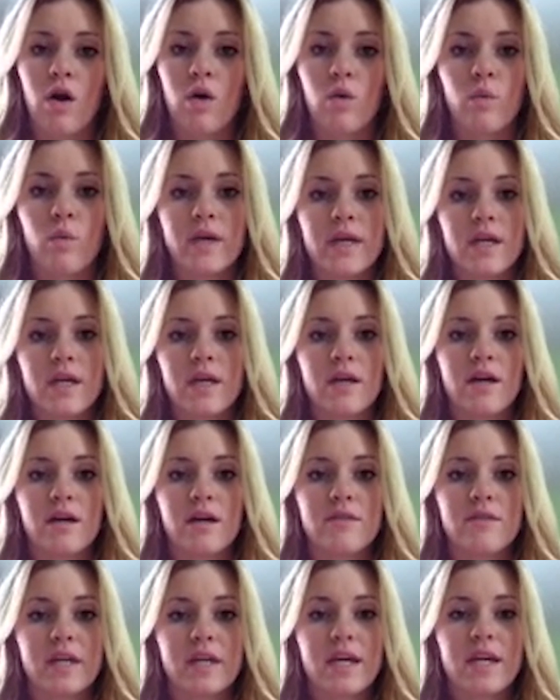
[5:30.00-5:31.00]

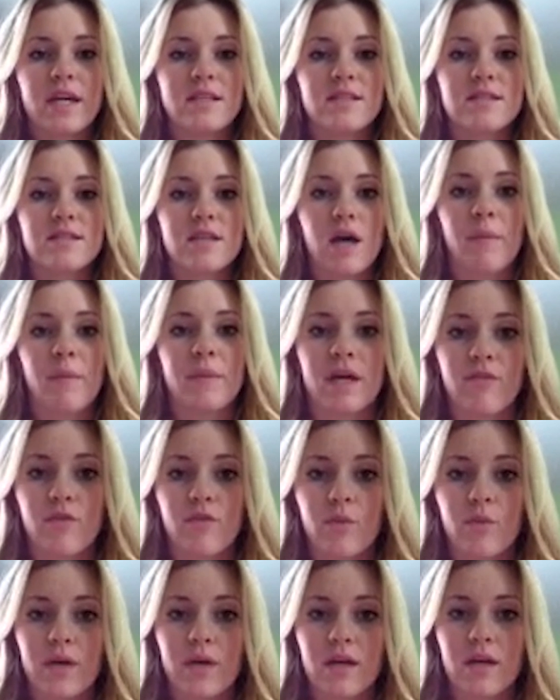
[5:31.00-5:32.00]
the kids coming
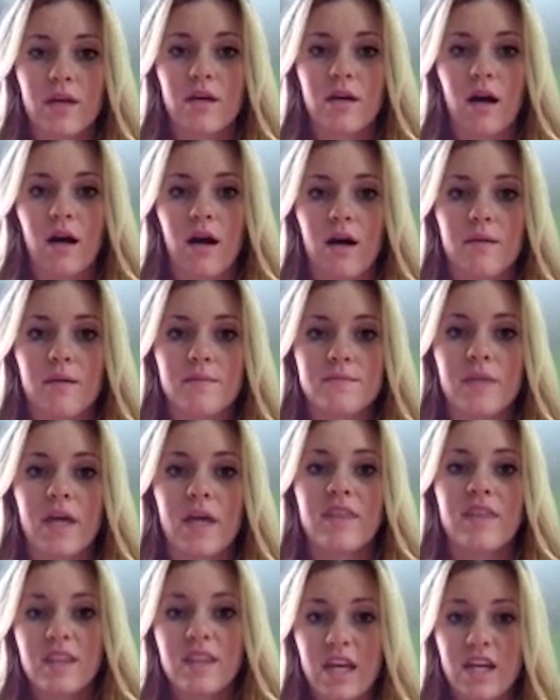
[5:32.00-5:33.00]
every week,
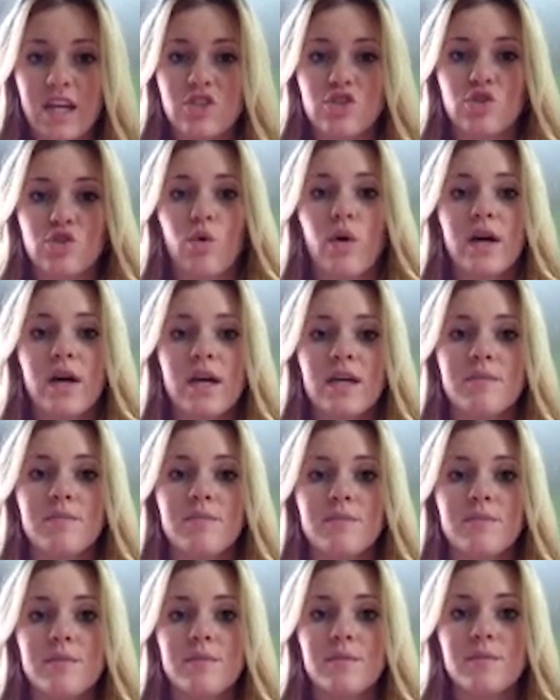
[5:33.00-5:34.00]
I think they enjoy
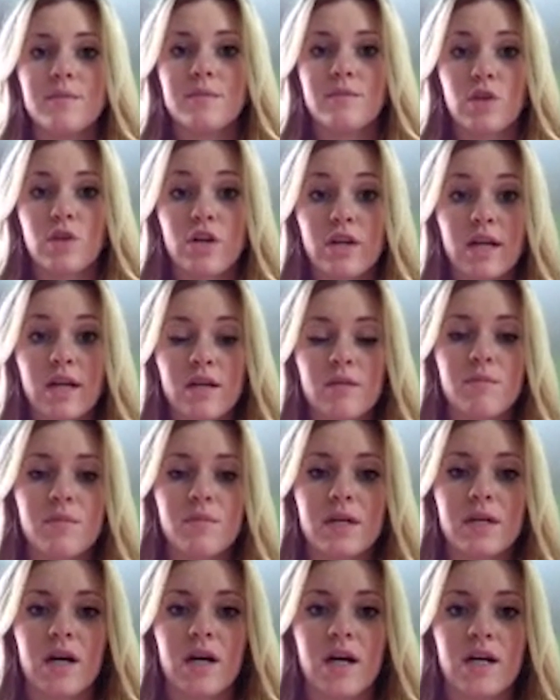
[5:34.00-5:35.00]
learning
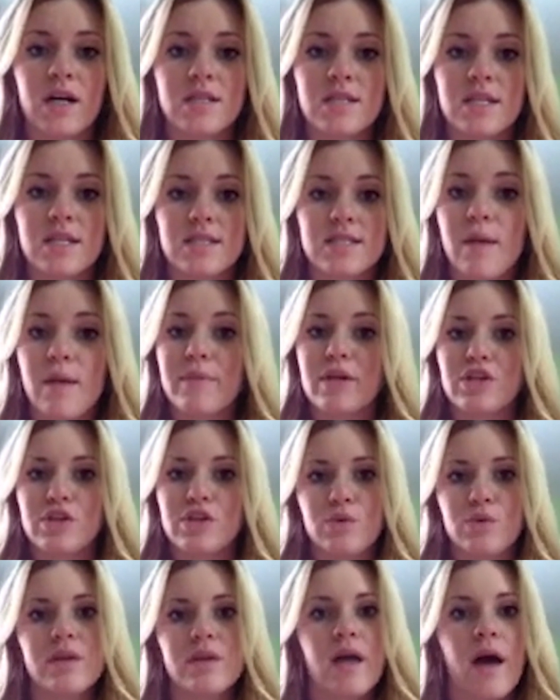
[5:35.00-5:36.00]
because it's something
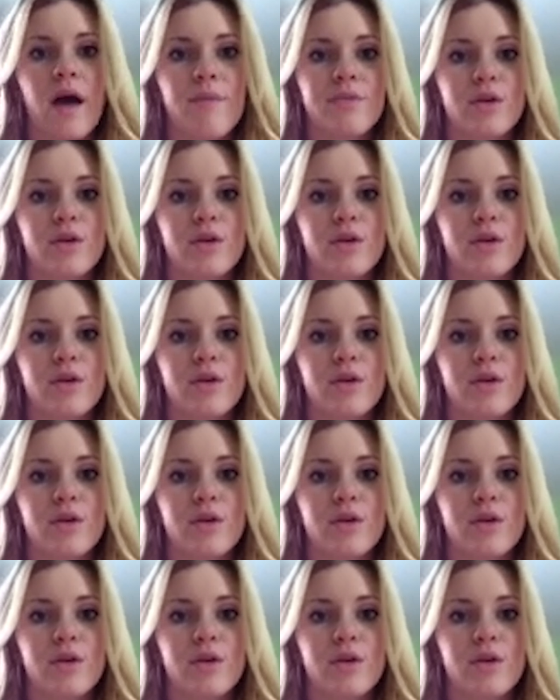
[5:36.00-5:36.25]
new to them.